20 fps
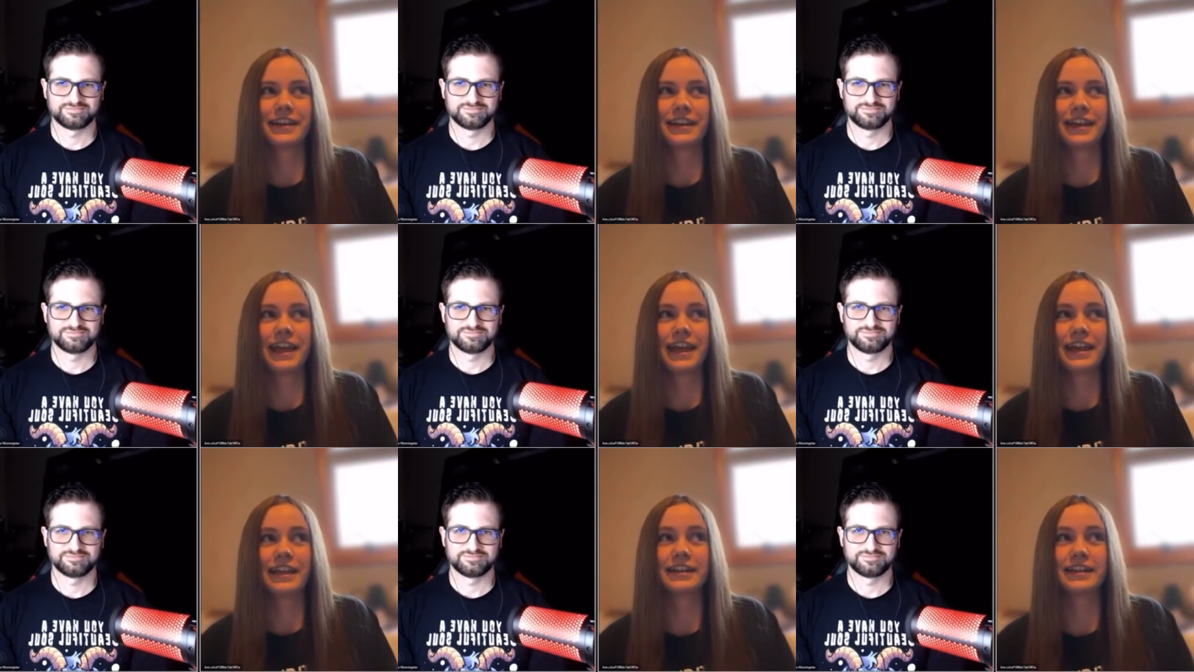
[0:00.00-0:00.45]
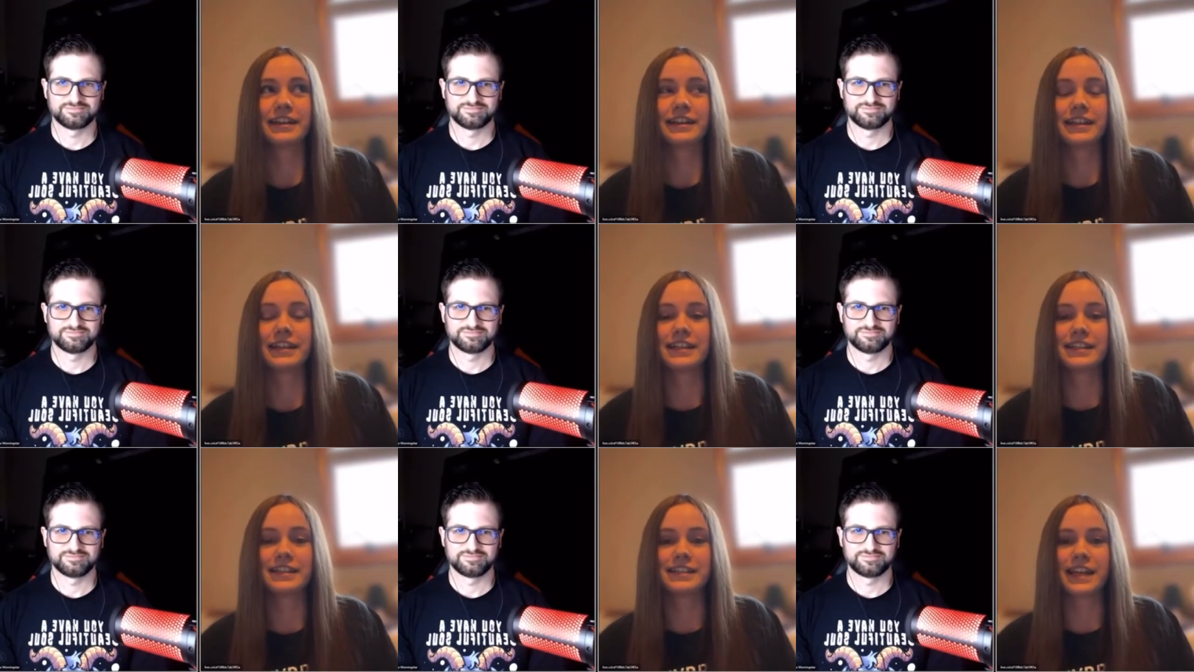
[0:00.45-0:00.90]
Speaker 1: and
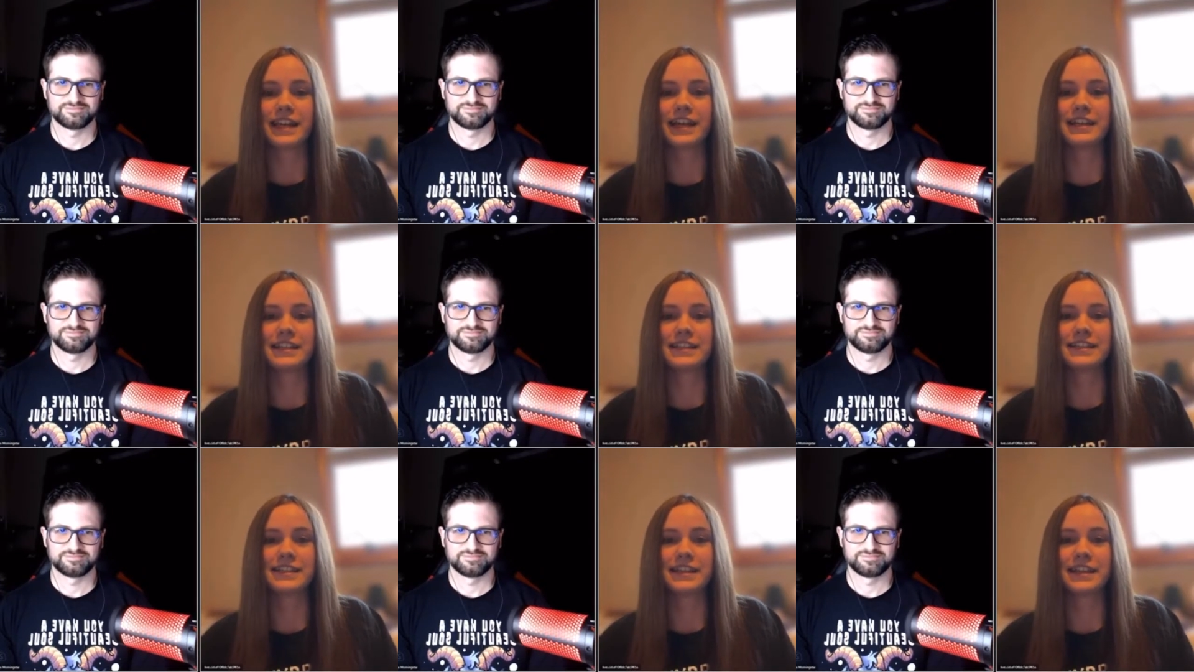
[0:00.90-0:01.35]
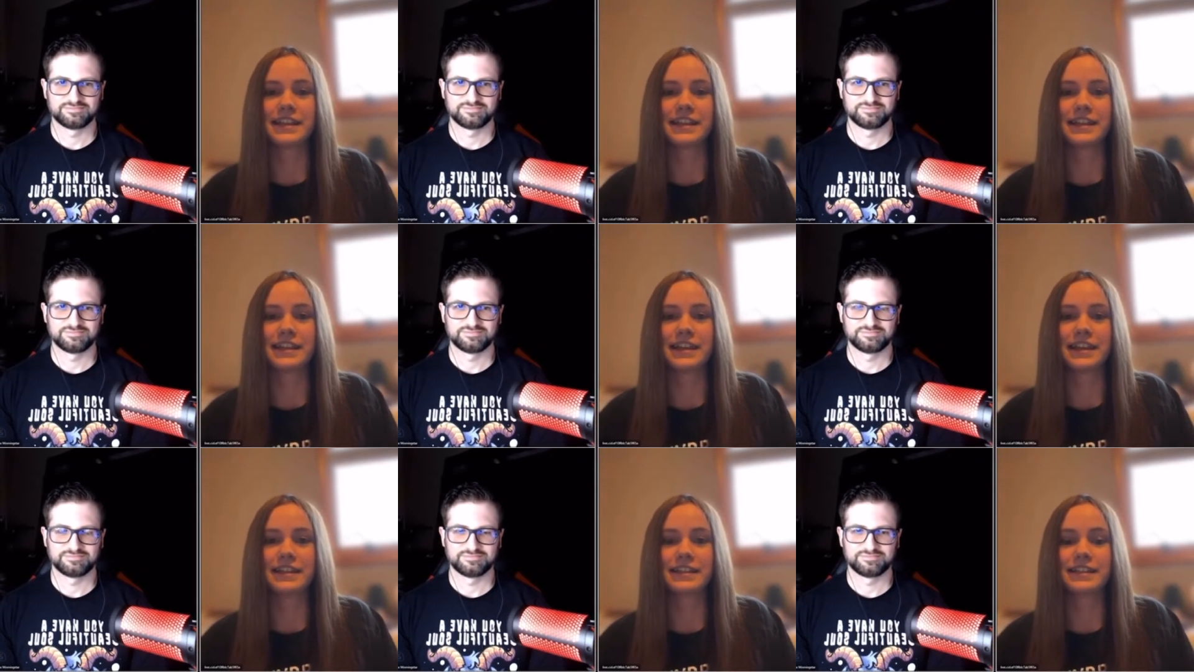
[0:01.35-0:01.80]
he says that
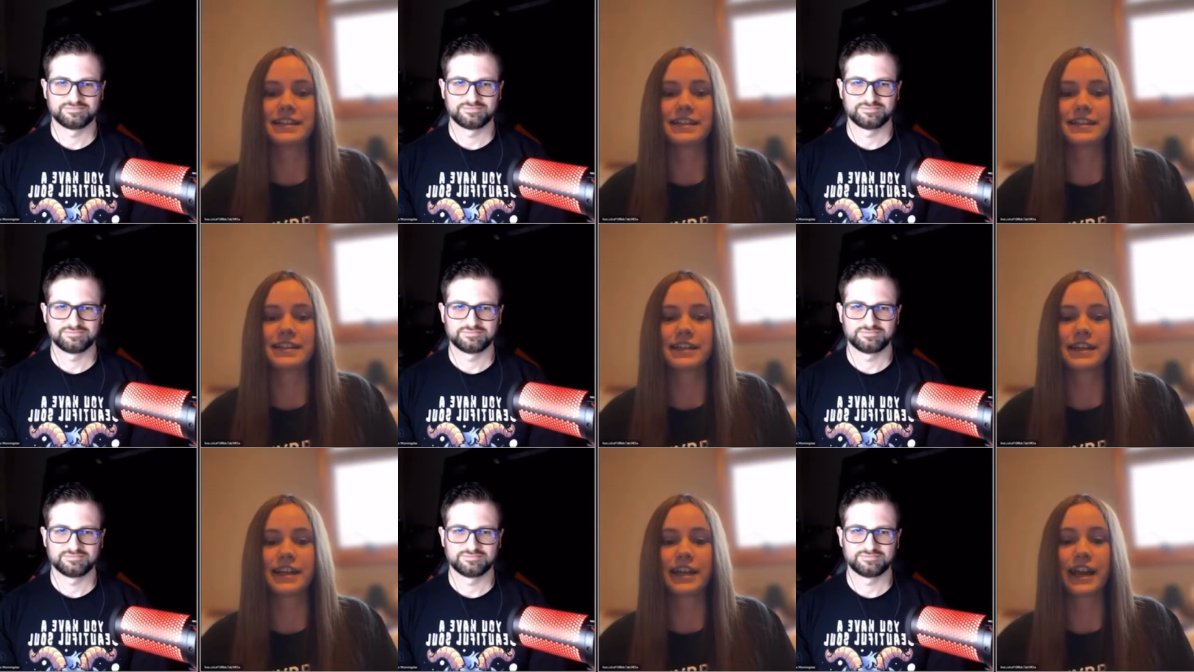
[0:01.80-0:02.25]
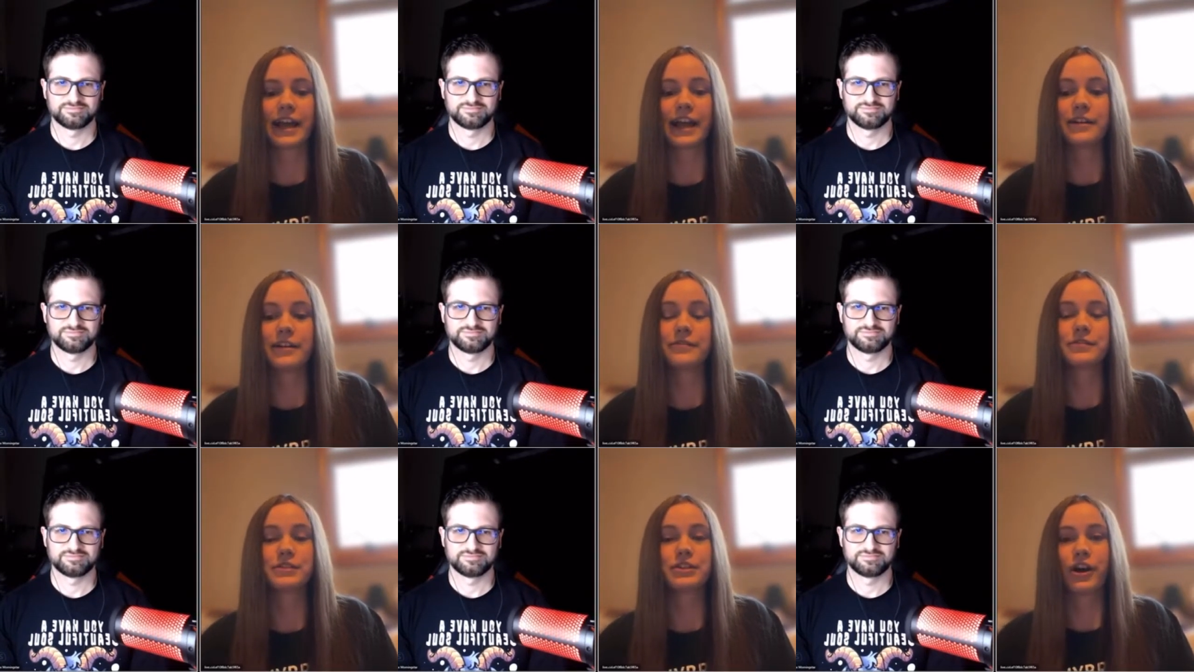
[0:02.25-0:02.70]
this and
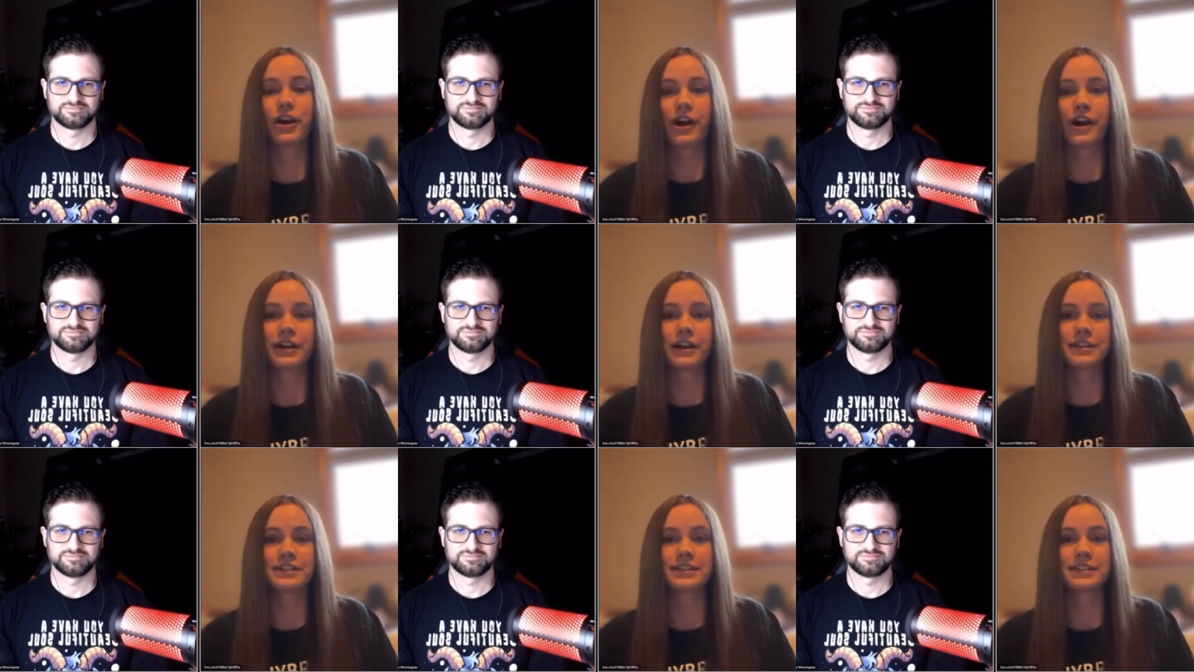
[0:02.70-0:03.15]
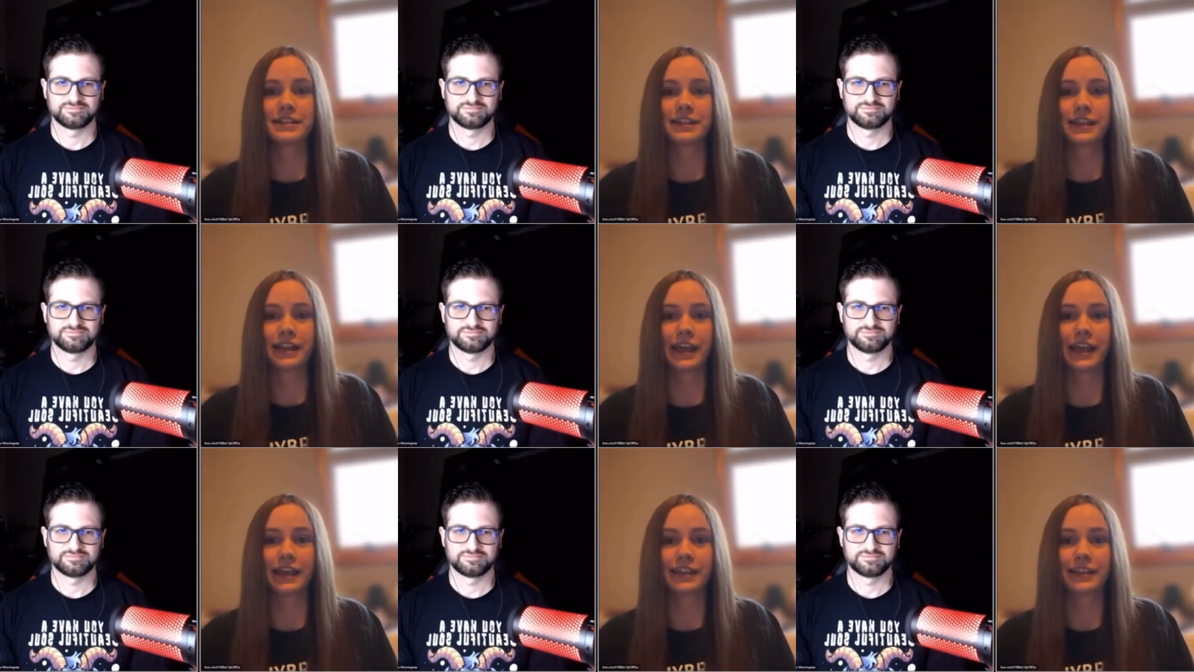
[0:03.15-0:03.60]
i've talked to
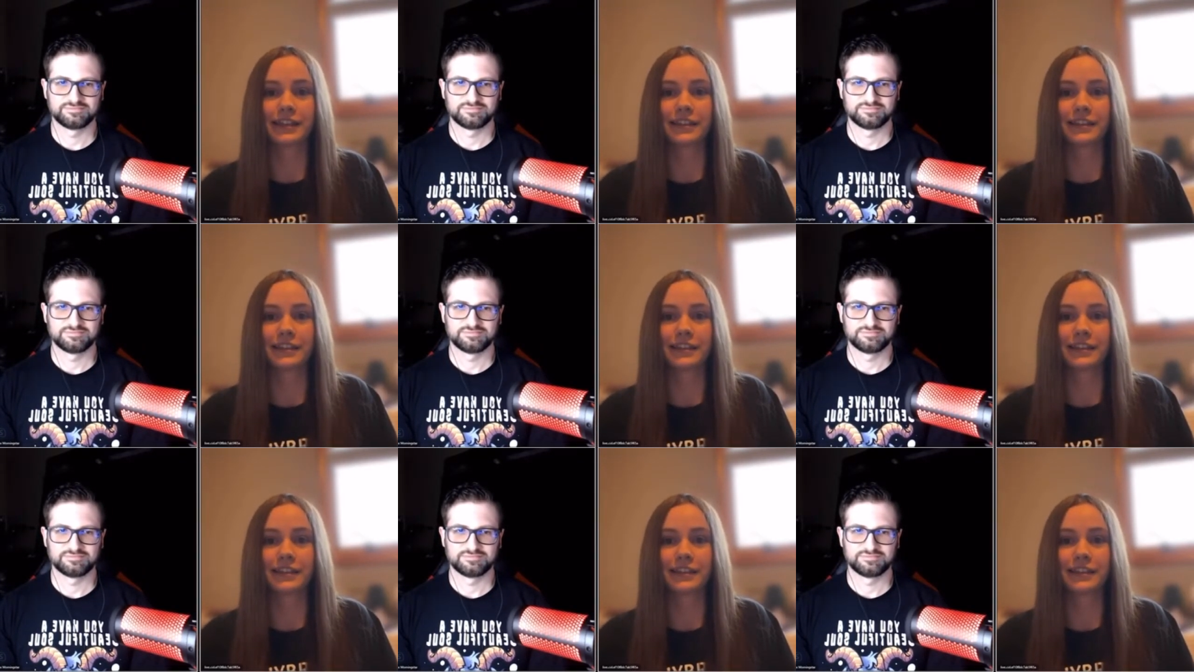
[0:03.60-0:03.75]
like